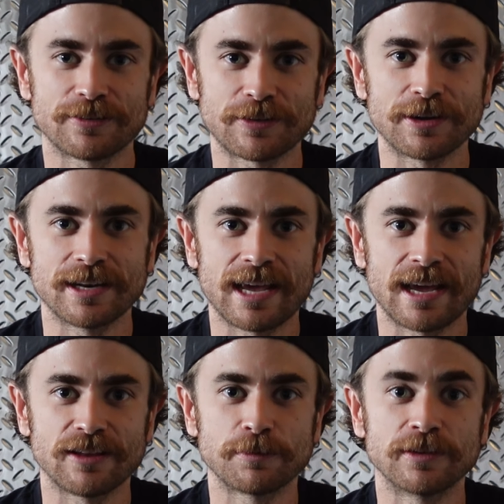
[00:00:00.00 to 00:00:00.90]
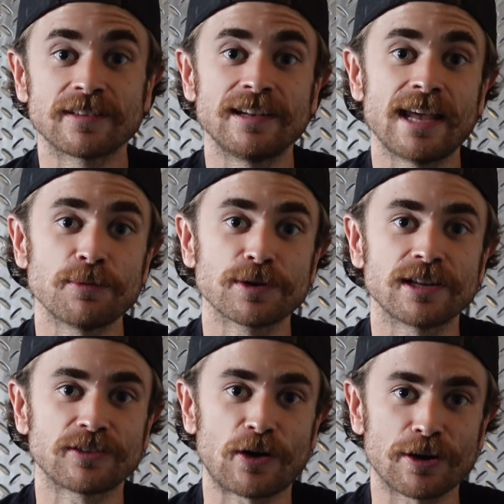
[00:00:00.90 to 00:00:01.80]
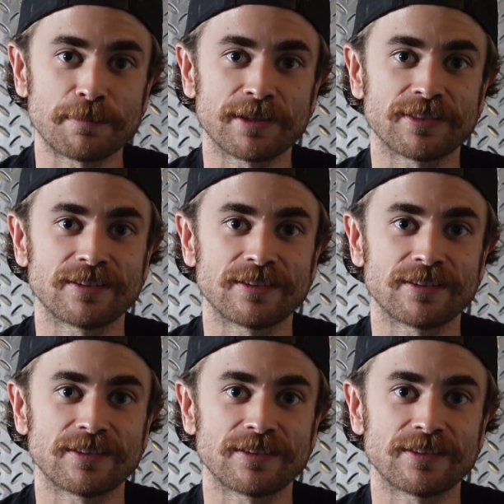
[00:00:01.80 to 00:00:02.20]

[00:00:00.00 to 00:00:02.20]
certain enhancements. Today we're going to talk about the